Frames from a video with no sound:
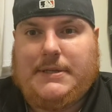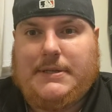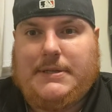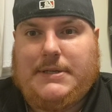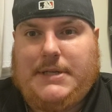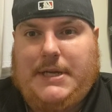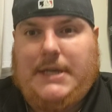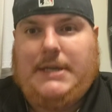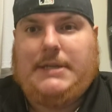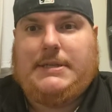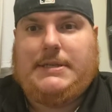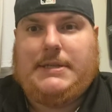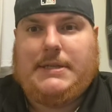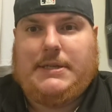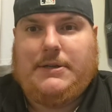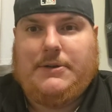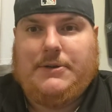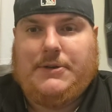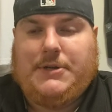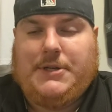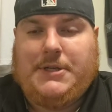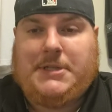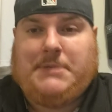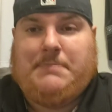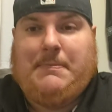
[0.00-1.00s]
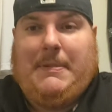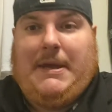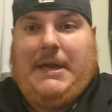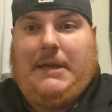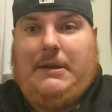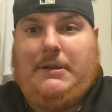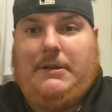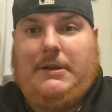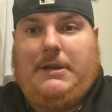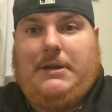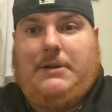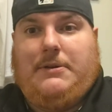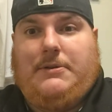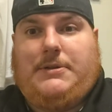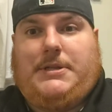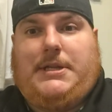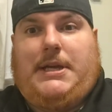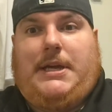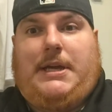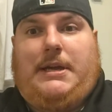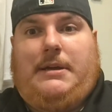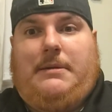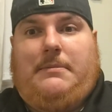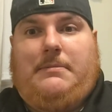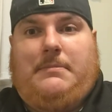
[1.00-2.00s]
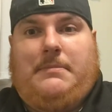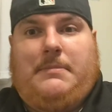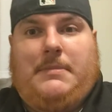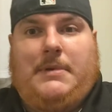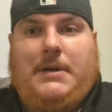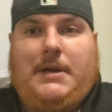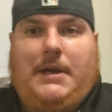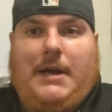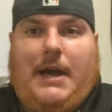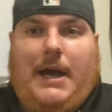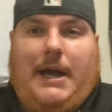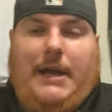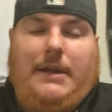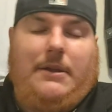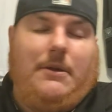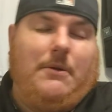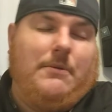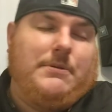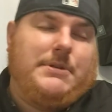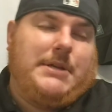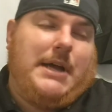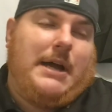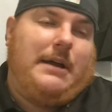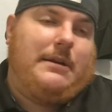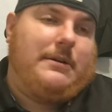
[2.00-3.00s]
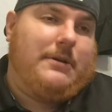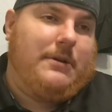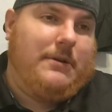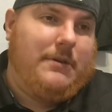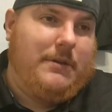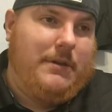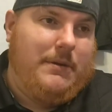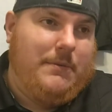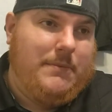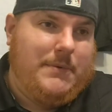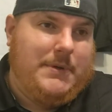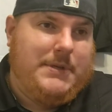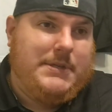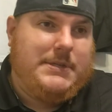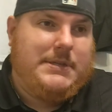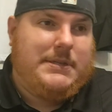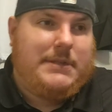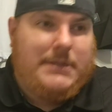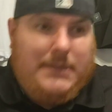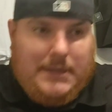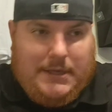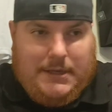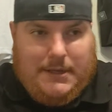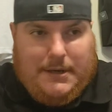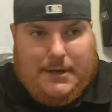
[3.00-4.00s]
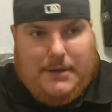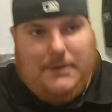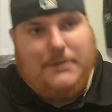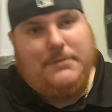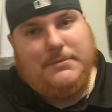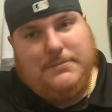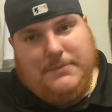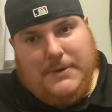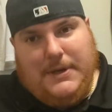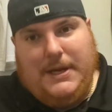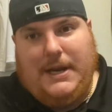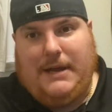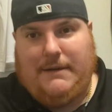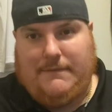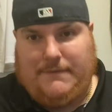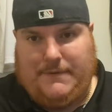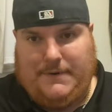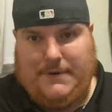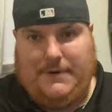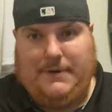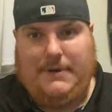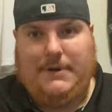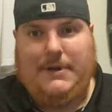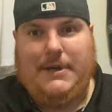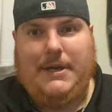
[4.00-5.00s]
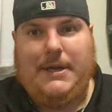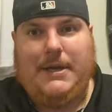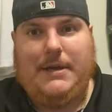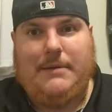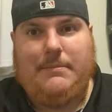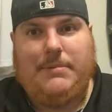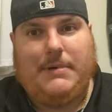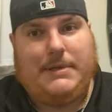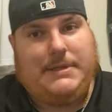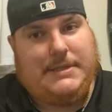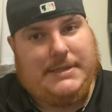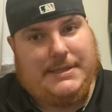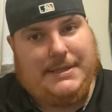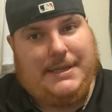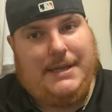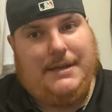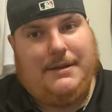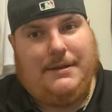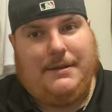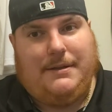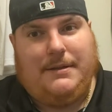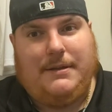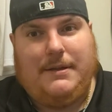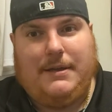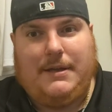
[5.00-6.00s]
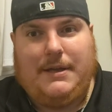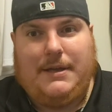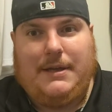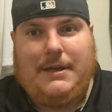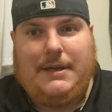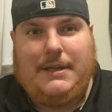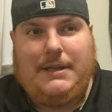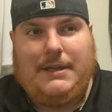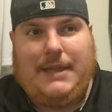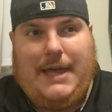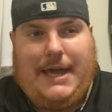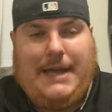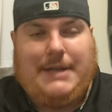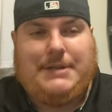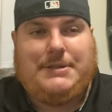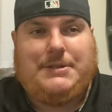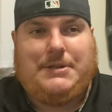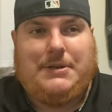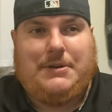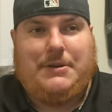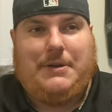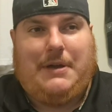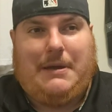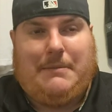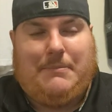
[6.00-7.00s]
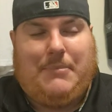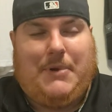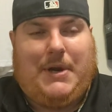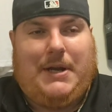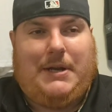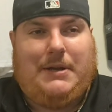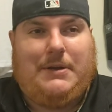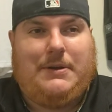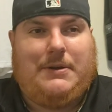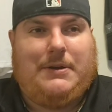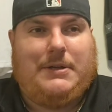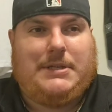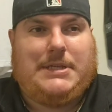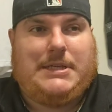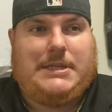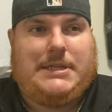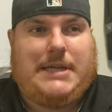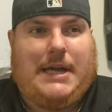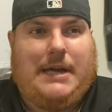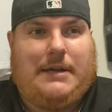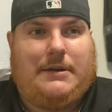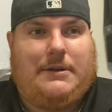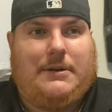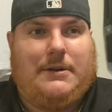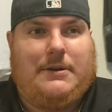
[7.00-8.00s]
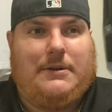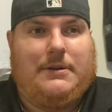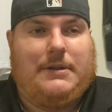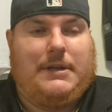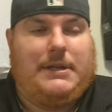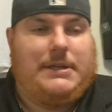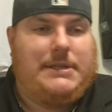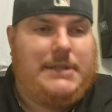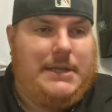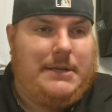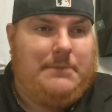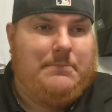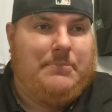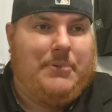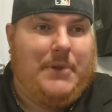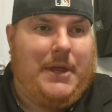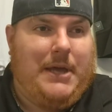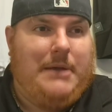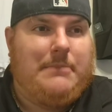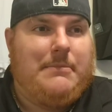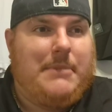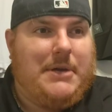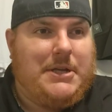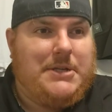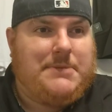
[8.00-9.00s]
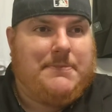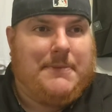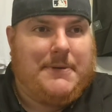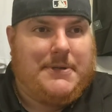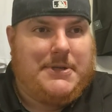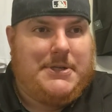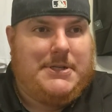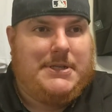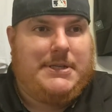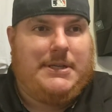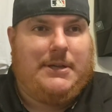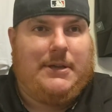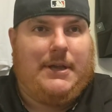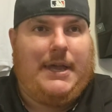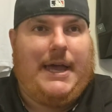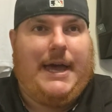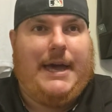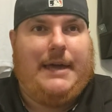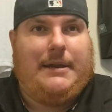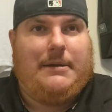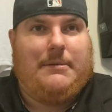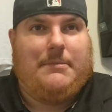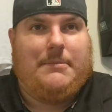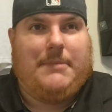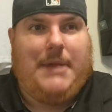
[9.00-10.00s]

Jeez, you're dismantling your team. I know Todd Gurley was, whatever. But still, last year you had Brandin Cooks and Todd Gurley. Didn't play much, but you still had him.